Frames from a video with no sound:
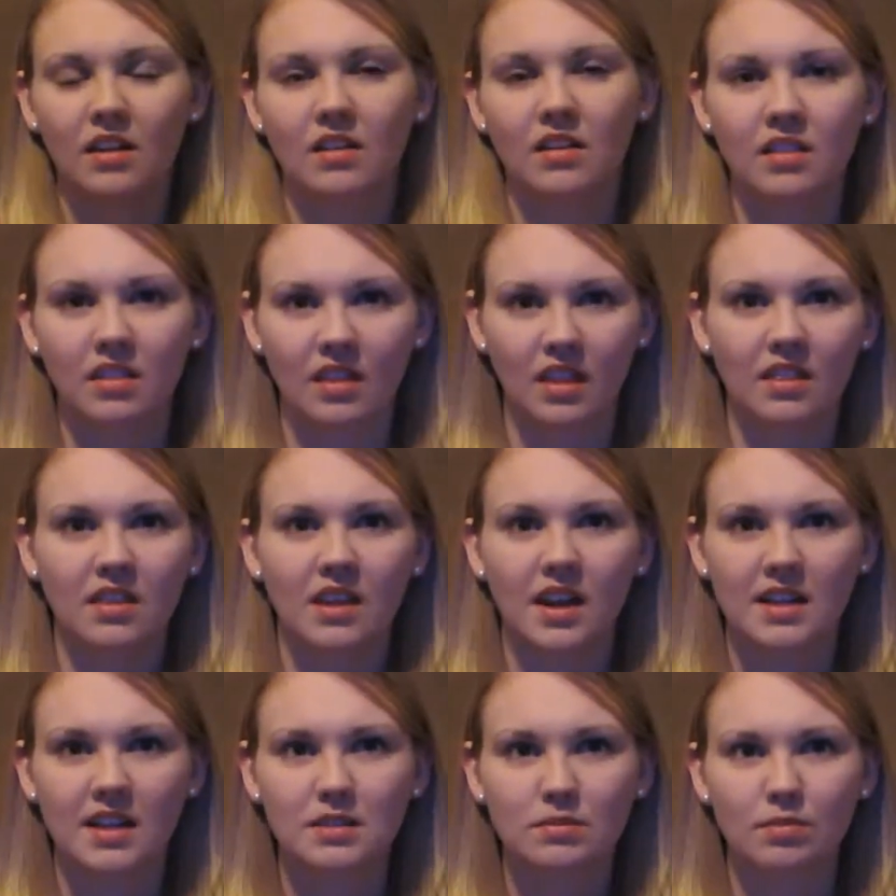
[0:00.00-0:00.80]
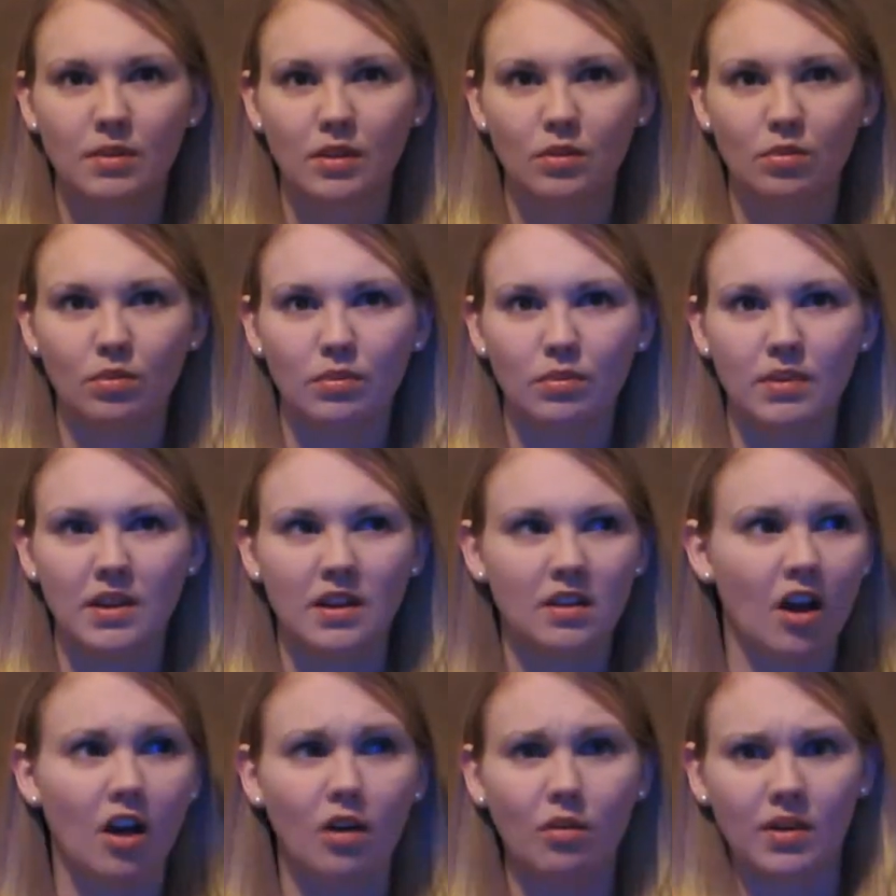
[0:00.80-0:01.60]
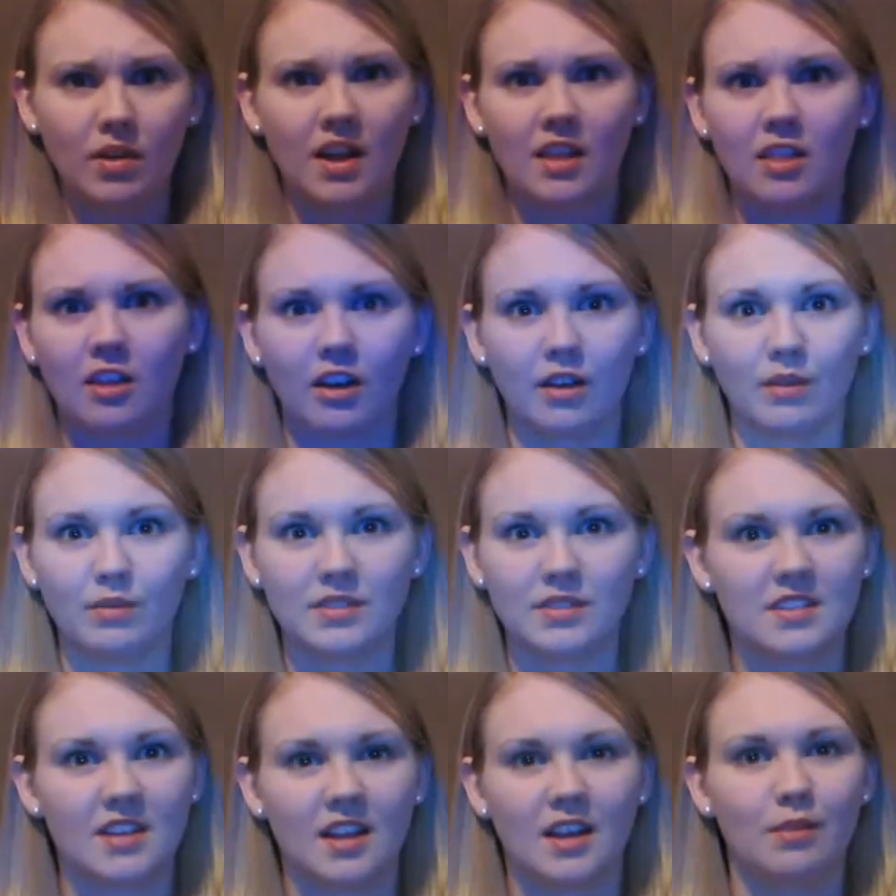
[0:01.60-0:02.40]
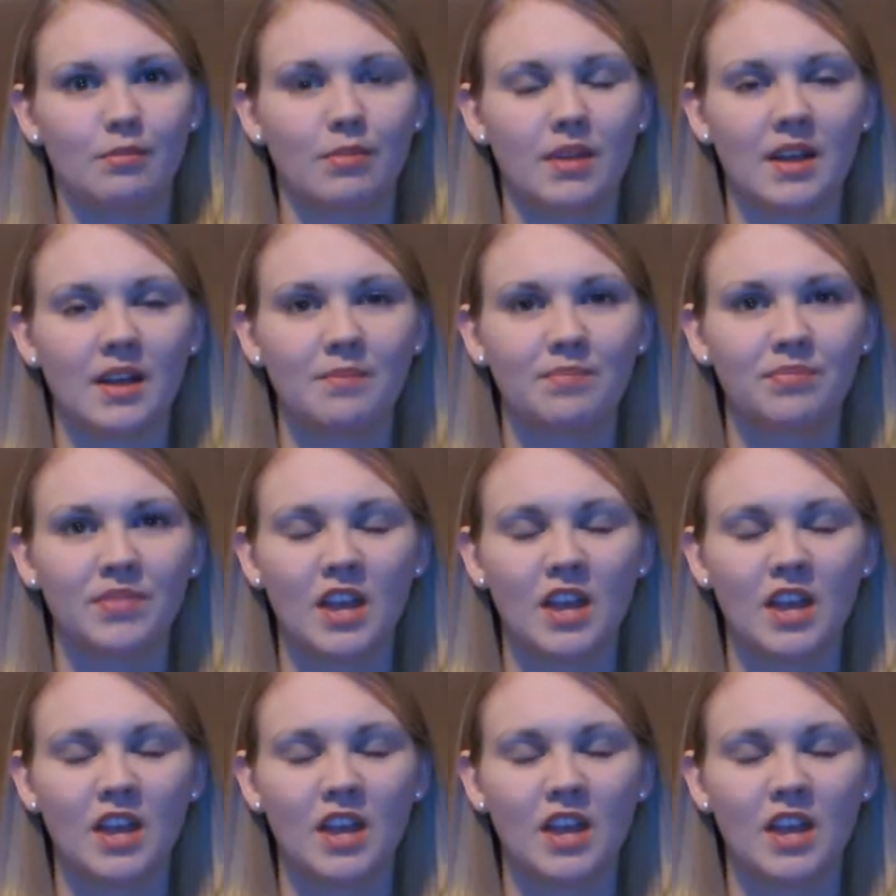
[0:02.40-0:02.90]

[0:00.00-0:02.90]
and then the next month would be not when I thought it was going to be.